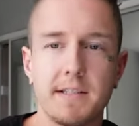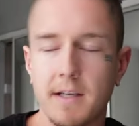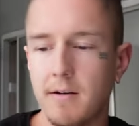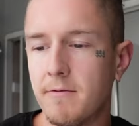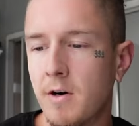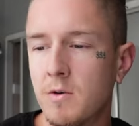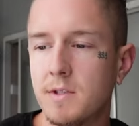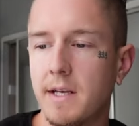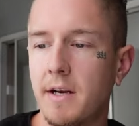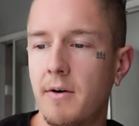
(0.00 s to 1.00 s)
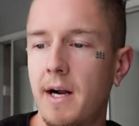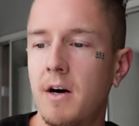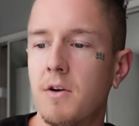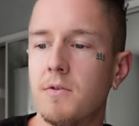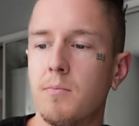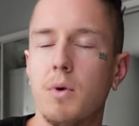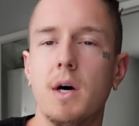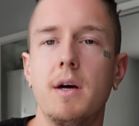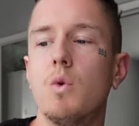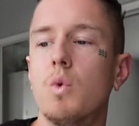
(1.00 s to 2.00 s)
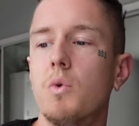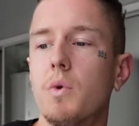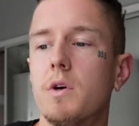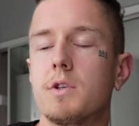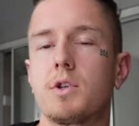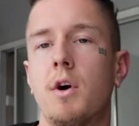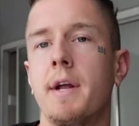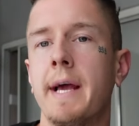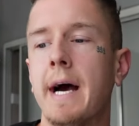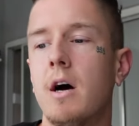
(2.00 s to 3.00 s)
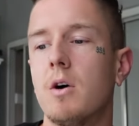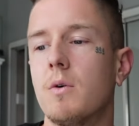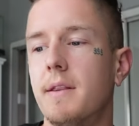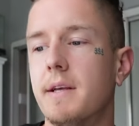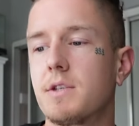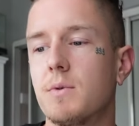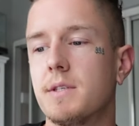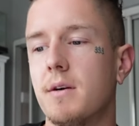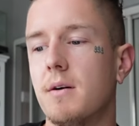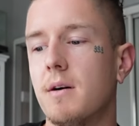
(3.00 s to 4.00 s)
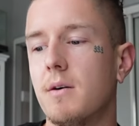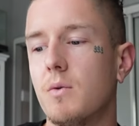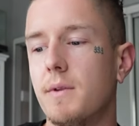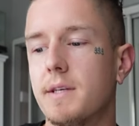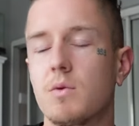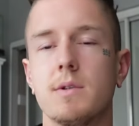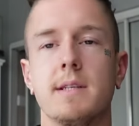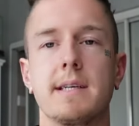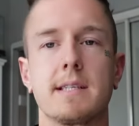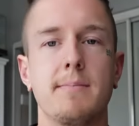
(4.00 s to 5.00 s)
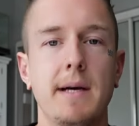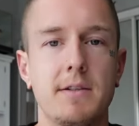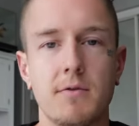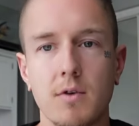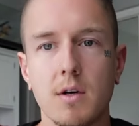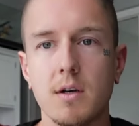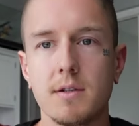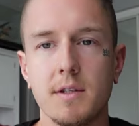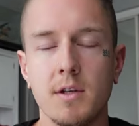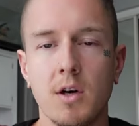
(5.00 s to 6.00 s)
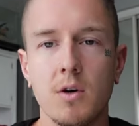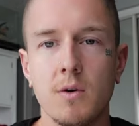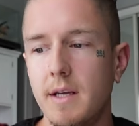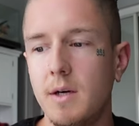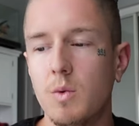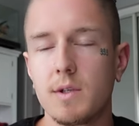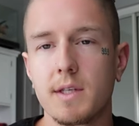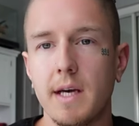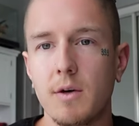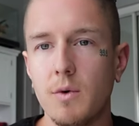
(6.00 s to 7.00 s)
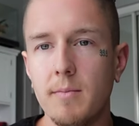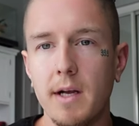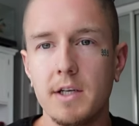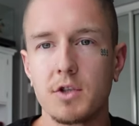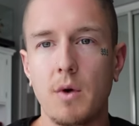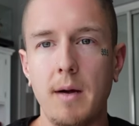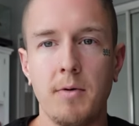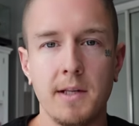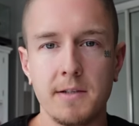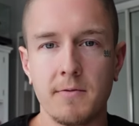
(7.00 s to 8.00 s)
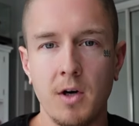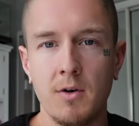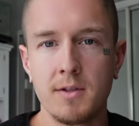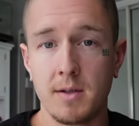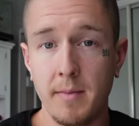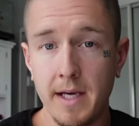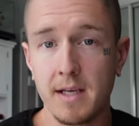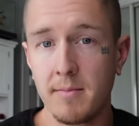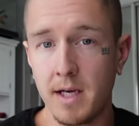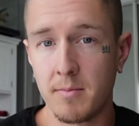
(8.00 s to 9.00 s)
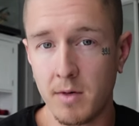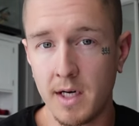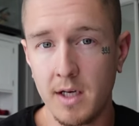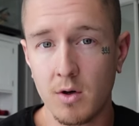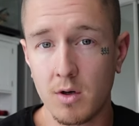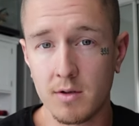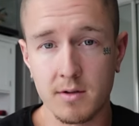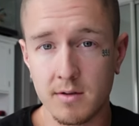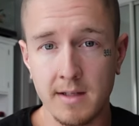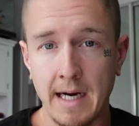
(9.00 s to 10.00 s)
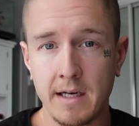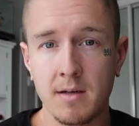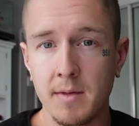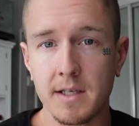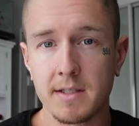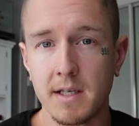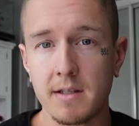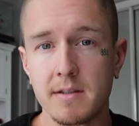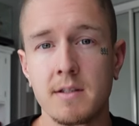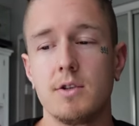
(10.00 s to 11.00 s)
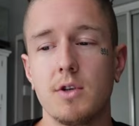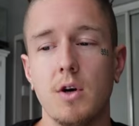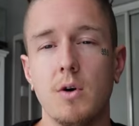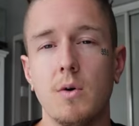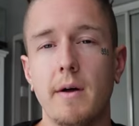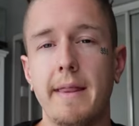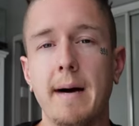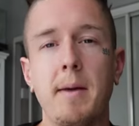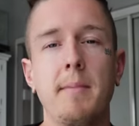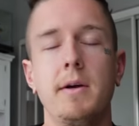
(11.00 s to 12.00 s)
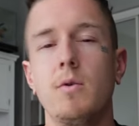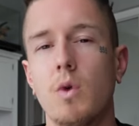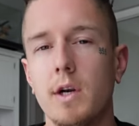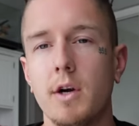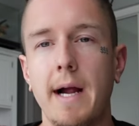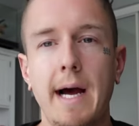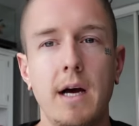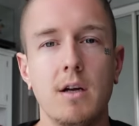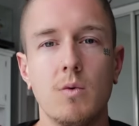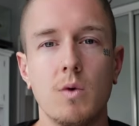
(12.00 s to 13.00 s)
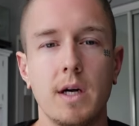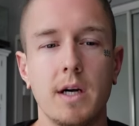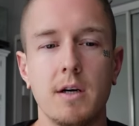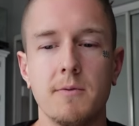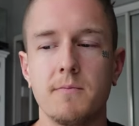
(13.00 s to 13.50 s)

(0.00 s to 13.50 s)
ton of phones laying around. But when we were starting out, this was a, this was an expense for us, you know? It was like, we better swipe on these phones and make it make money or else it's not gonna make sense. So that might be where you're at, where,